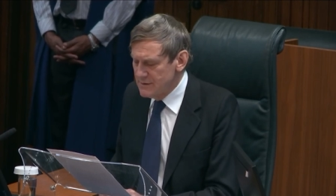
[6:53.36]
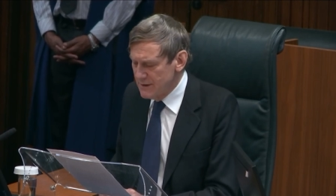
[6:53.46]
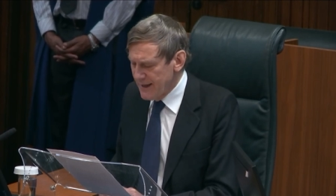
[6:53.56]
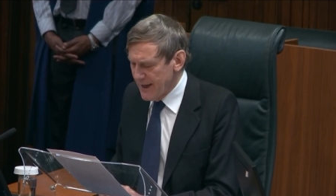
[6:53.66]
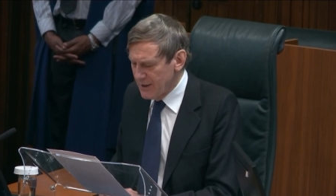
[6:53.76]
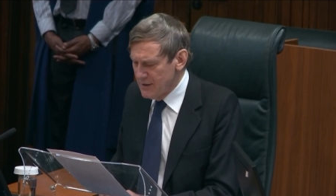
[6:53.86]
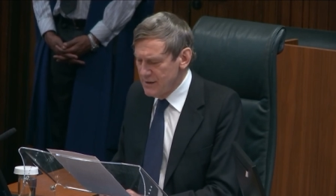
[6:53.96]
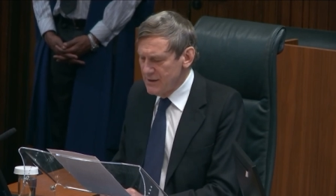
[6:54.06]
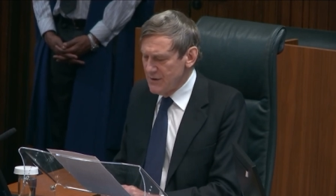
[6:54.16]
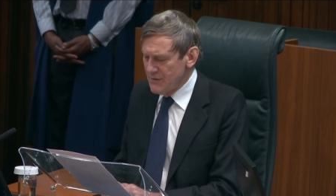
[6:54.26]

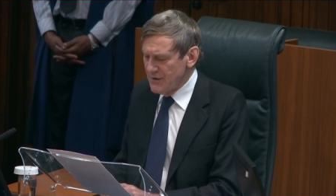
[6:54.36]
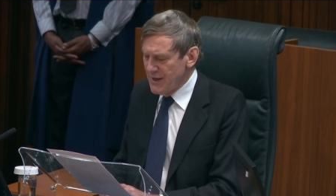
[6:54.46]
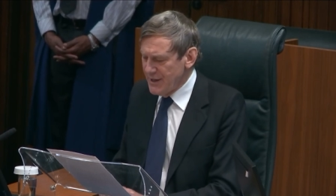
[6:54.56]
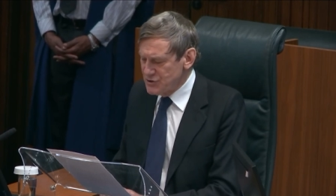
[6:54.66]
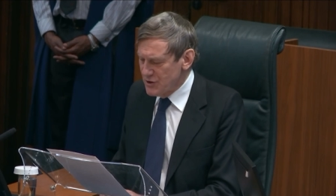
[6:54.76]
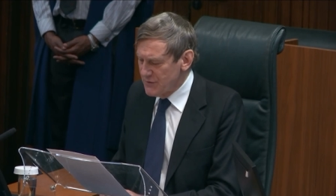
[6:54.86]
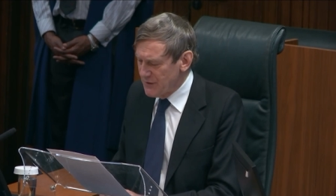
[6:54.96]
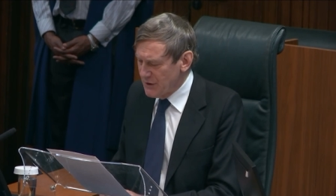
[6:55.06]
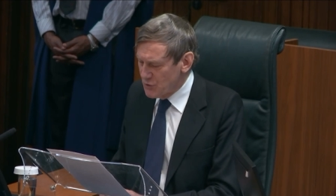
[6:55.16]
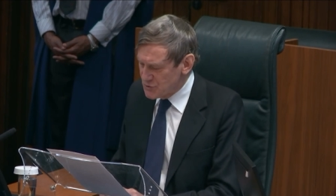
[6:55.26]
Again, the nature
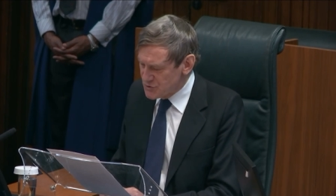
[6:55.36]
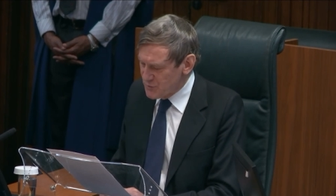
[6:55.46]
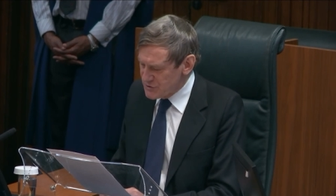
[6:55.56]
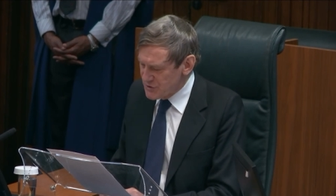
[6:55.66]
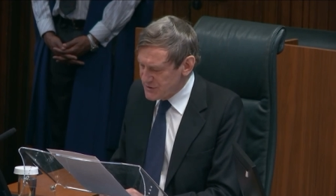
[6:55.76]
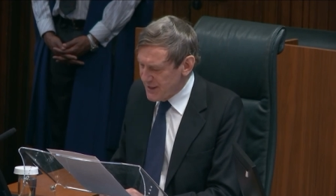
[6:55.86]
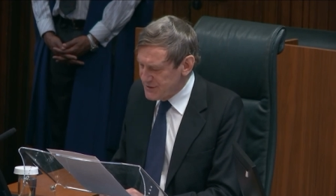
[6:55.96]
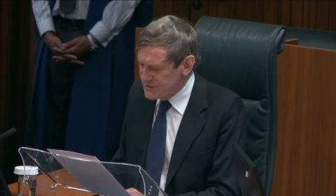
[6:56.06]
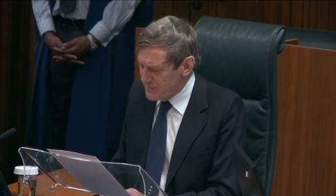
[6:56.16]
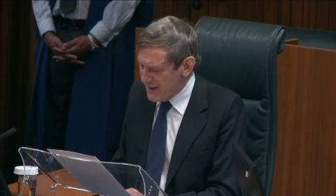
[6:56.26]
of the use which the
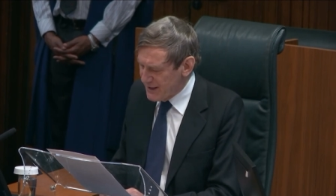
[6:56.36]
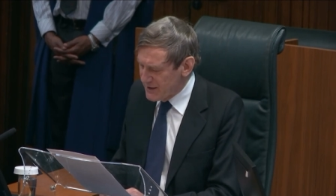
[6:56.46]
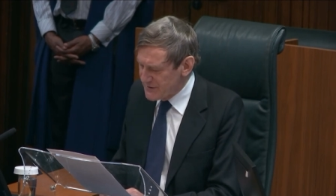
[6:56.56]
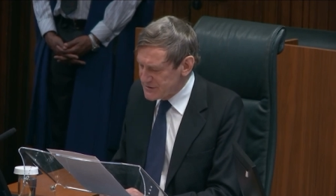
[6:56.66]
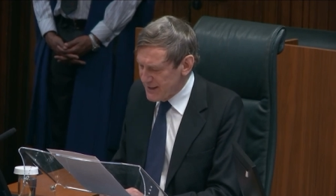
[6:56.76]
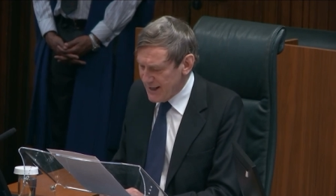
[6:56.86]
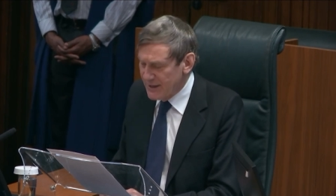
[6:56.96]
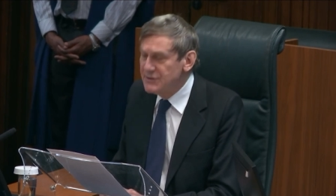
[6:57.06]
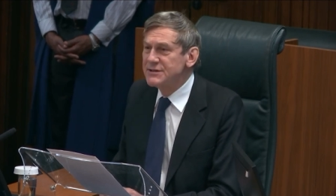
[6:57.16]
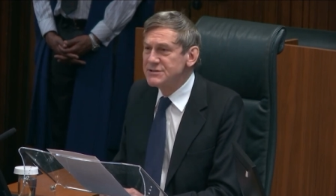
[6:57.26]
Tate is making of its
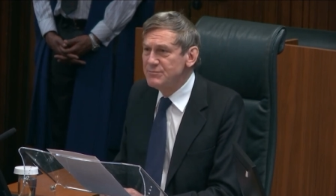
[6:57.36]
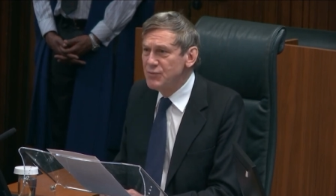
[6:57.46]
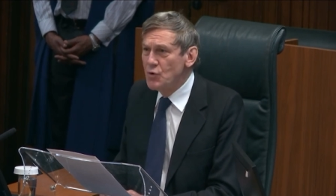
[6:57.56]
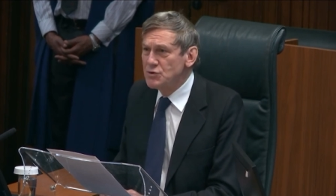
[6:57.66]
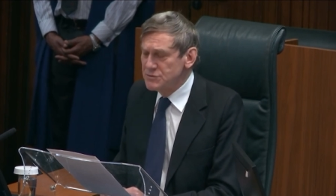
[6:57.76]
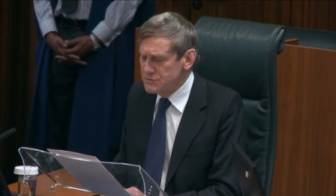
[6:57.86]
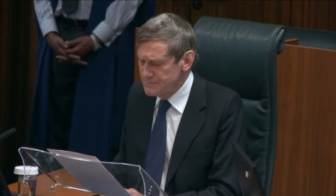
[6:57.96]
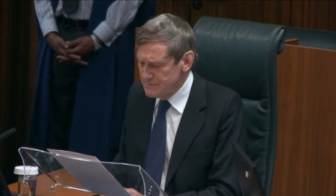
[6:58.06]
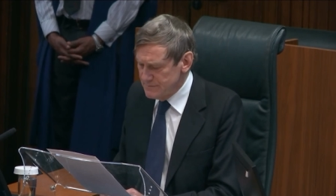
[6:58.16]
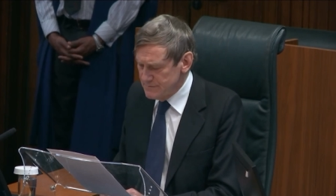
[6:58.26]
land is important.